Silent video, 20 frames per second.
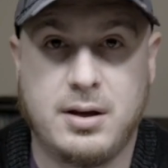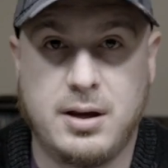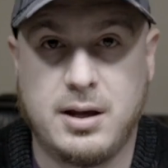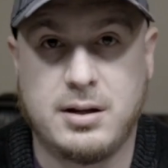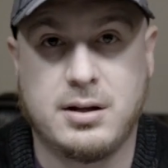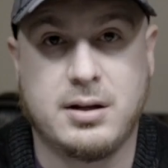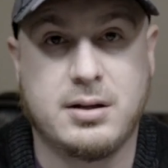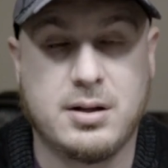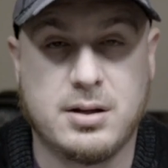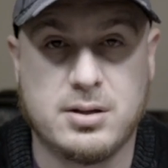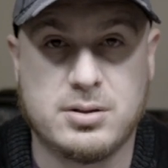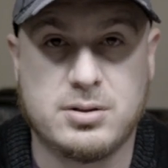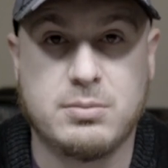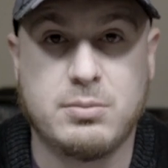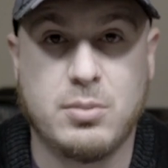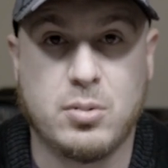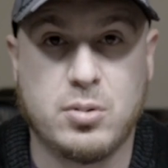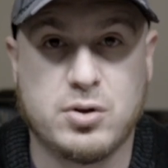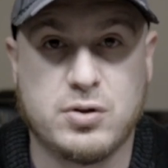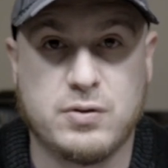and it does the
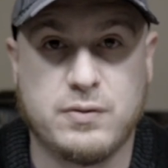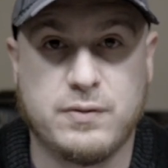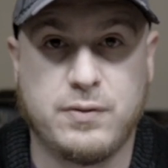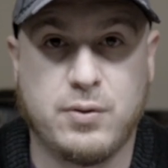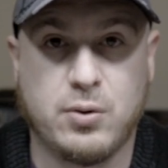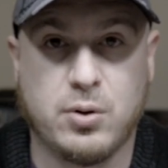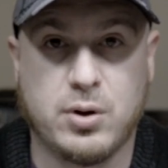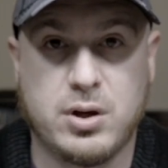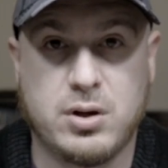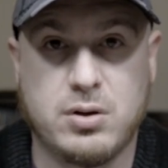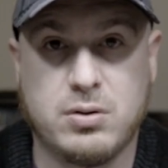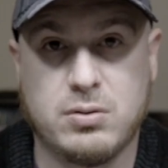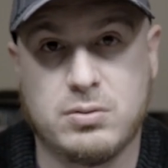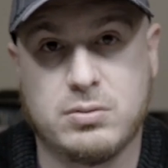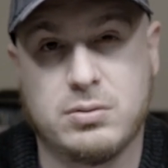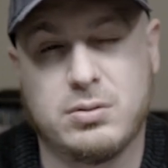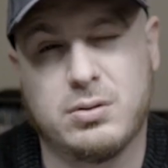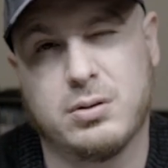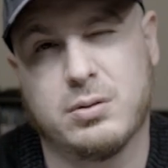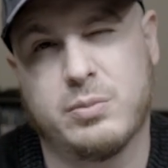motion for you,
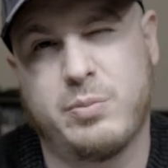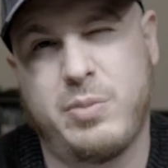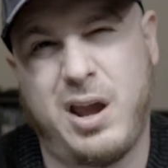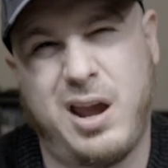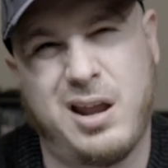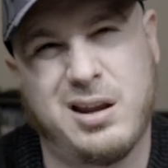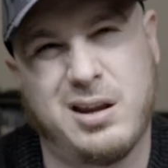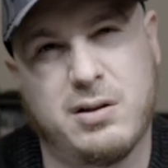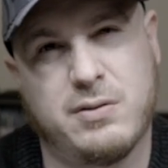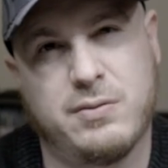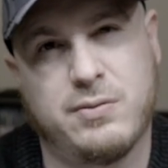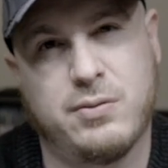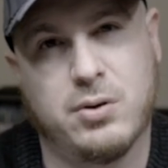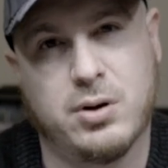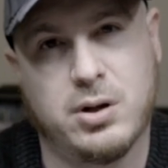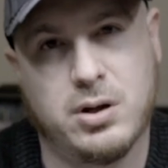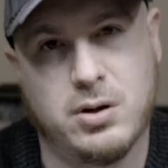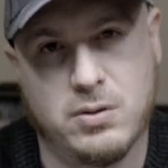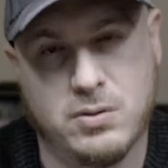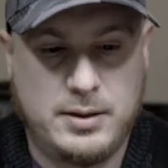or panning
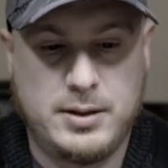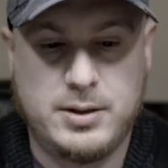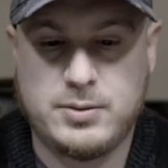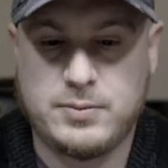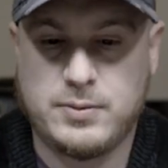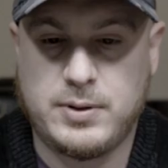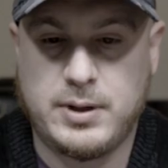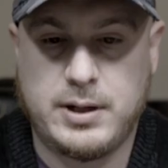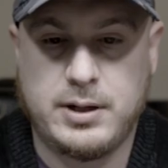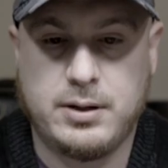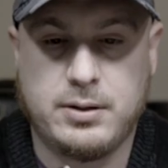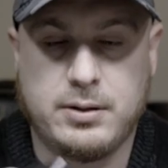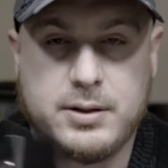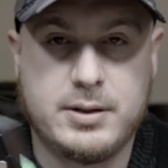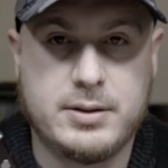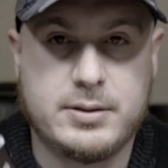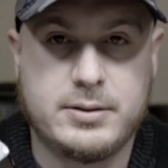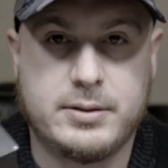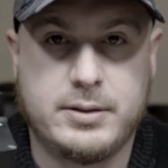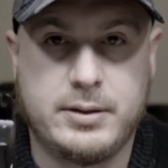for you. This right here
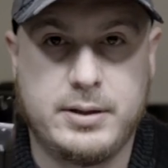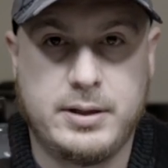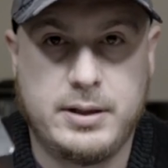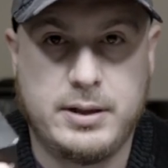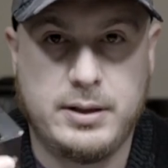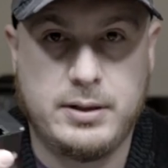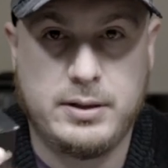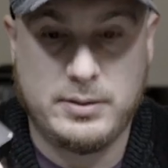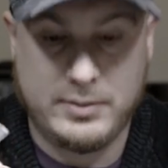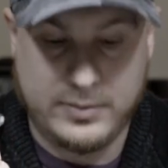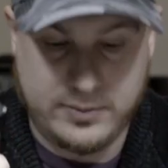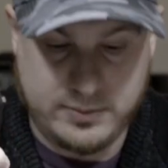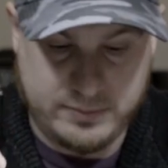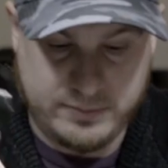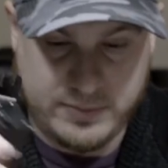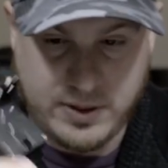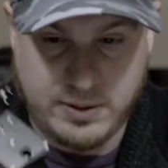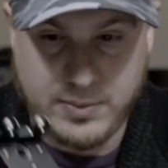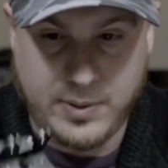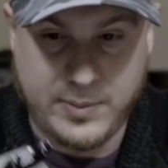is the, if
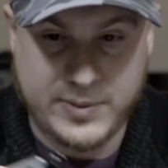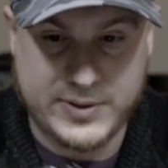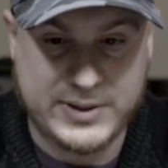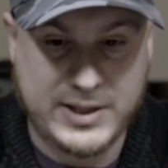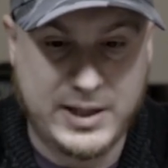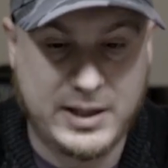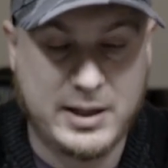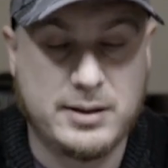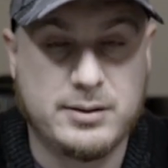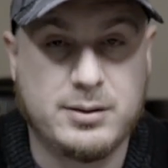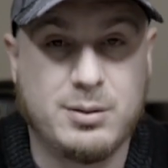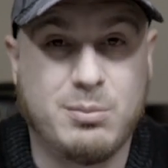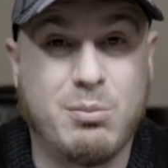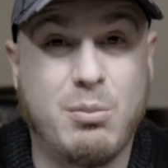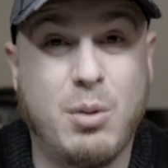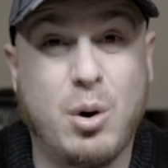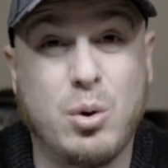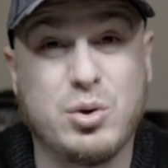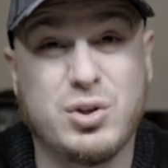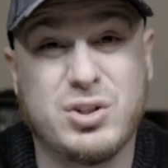I'm not mistaken, the
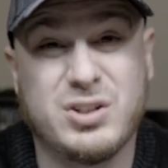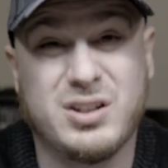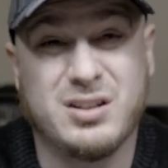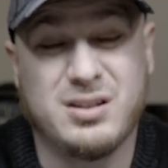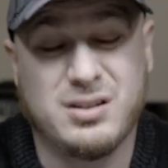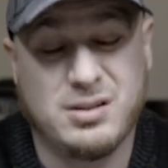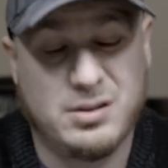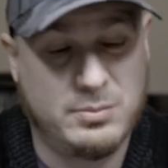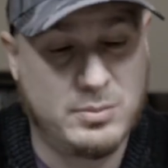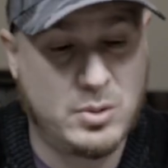motion.